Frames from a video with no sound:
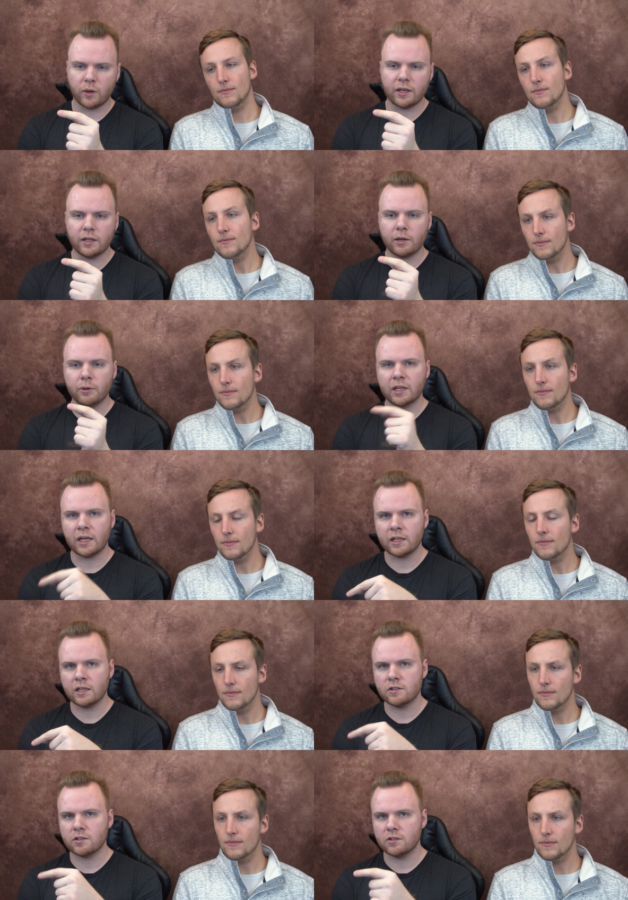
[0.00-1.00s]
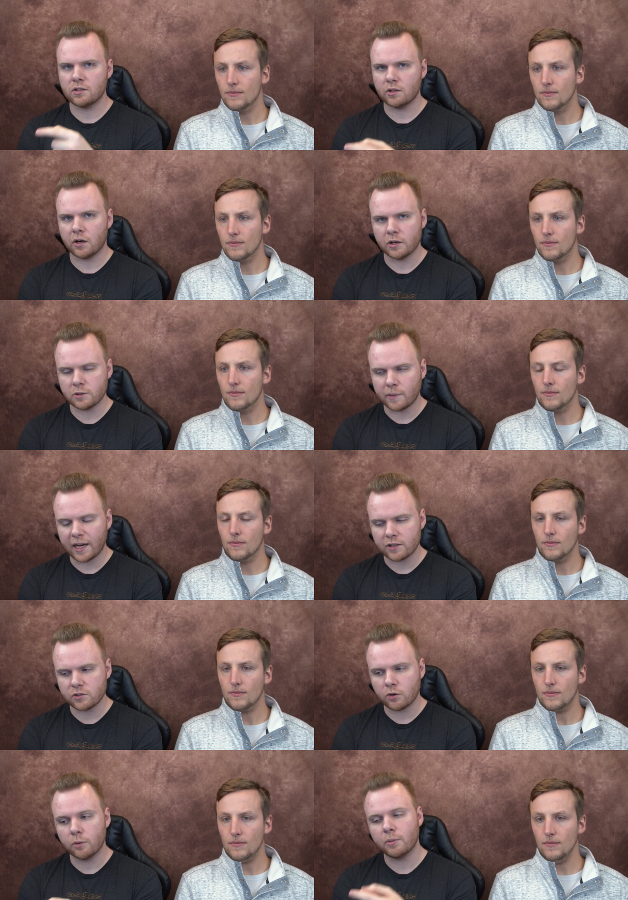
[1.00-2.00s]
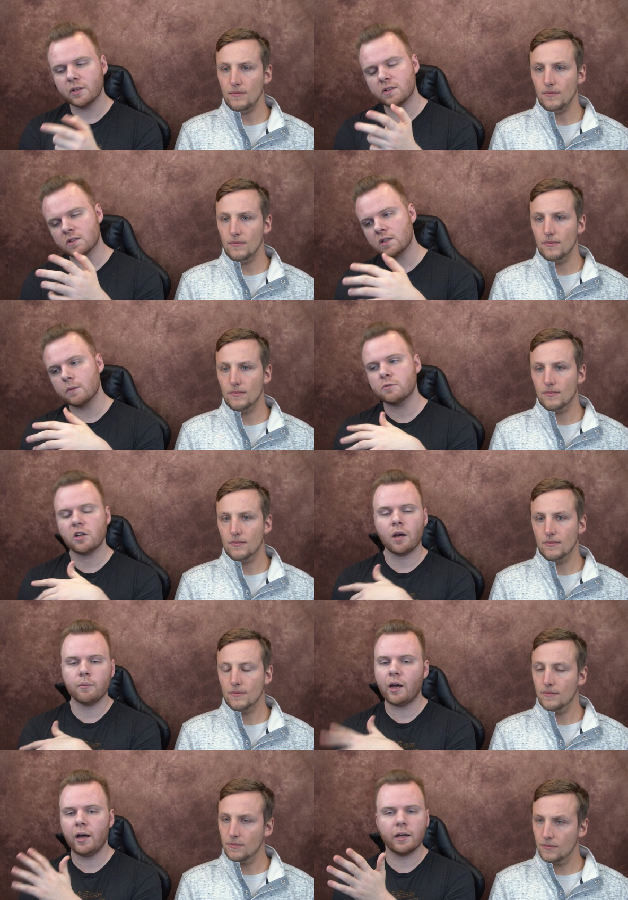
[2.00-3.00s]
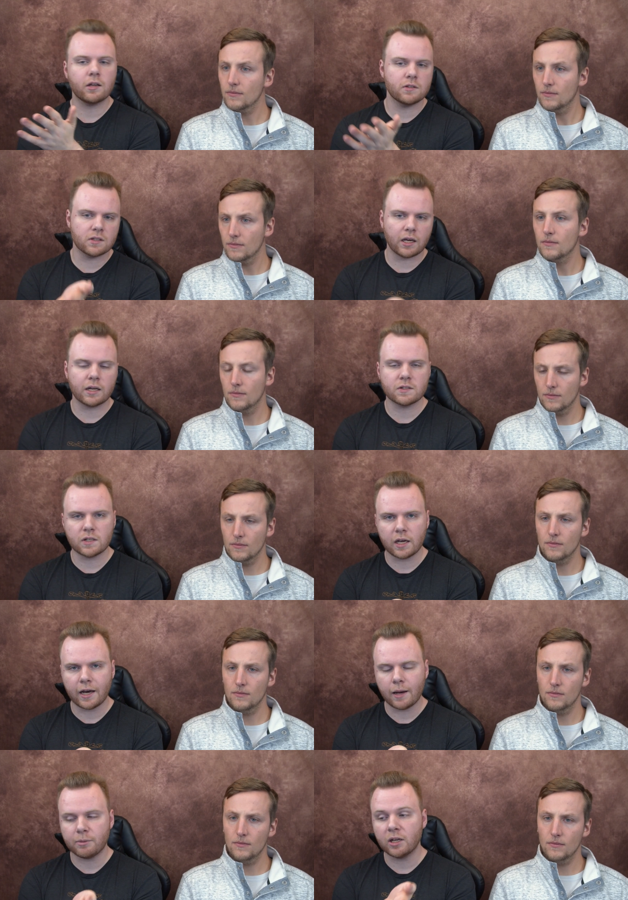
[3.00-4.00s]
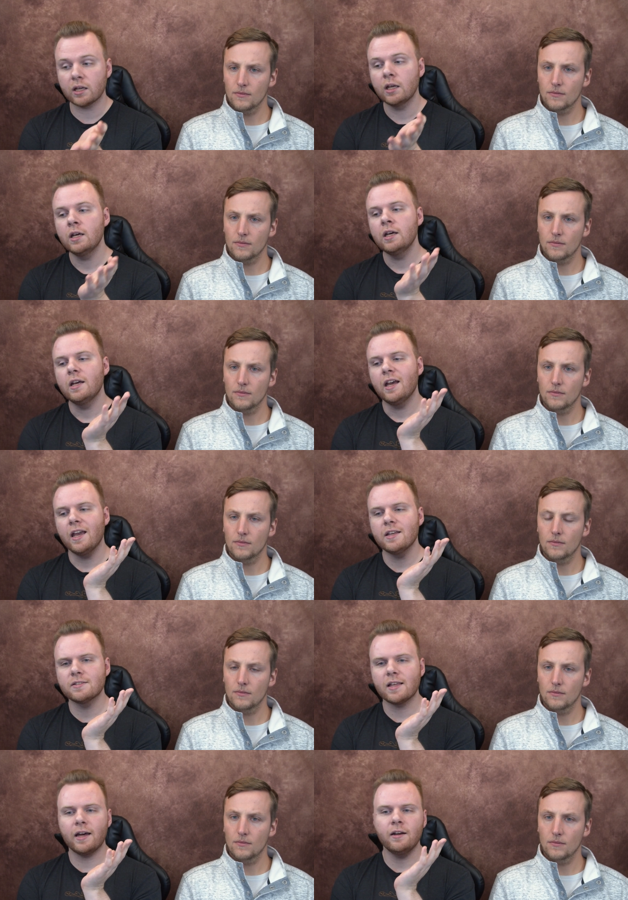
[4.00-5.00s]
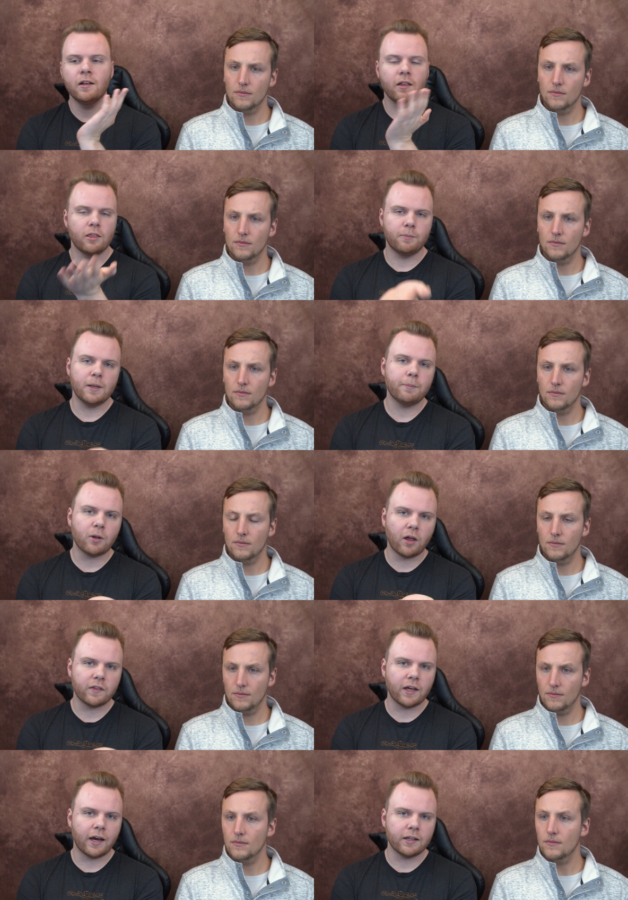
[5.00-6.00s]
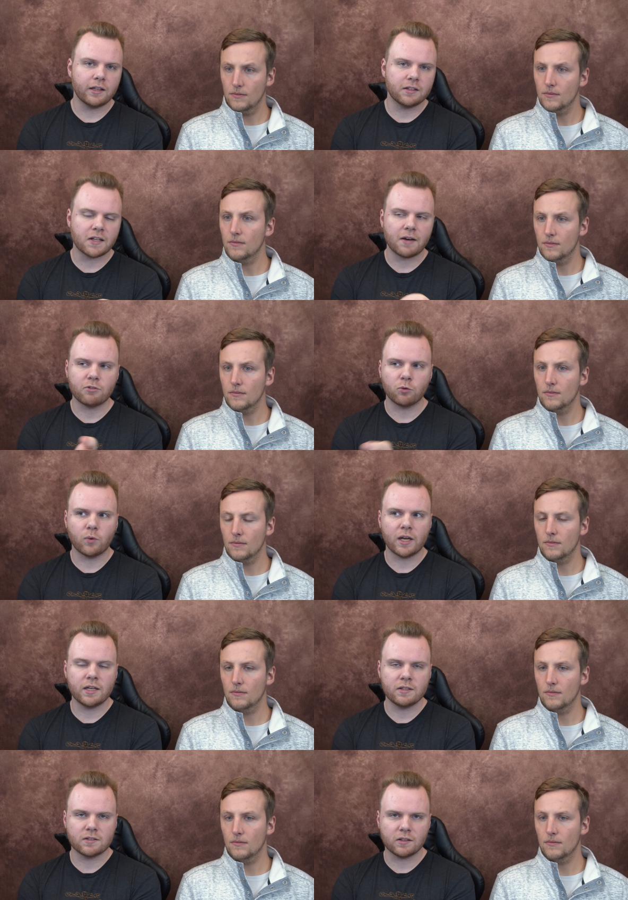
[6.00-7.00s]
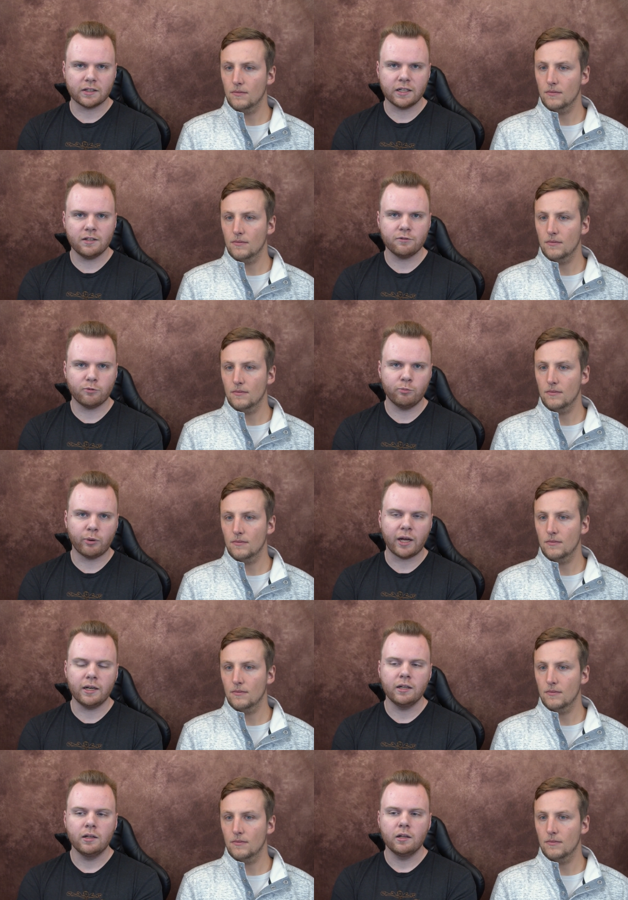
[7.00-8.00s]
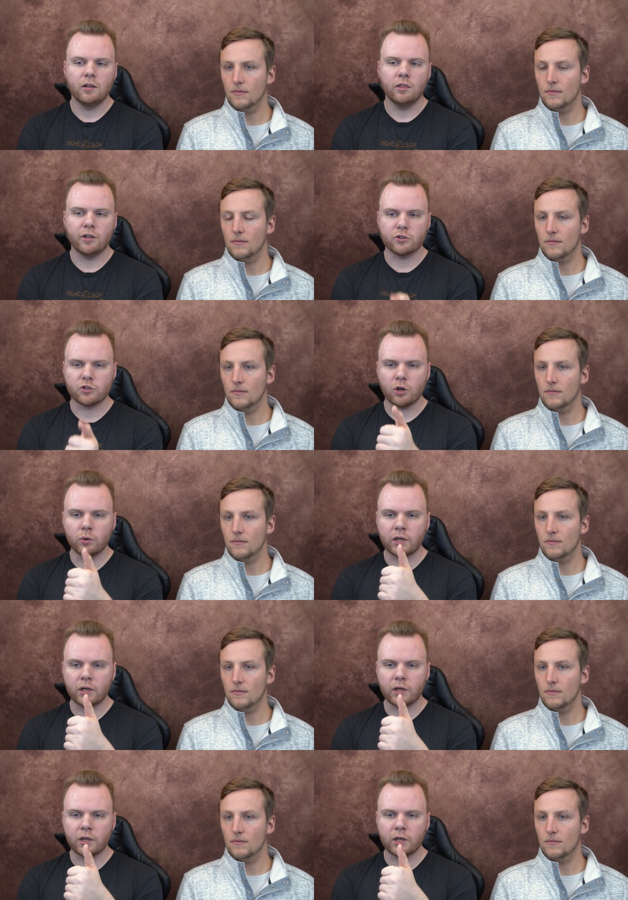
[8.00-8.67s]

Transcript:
Speaker 1: when they were getting into Tonari's backstory, but at the same time, I could kind of see it happening, is that the people on the island have the way to leave, but there's no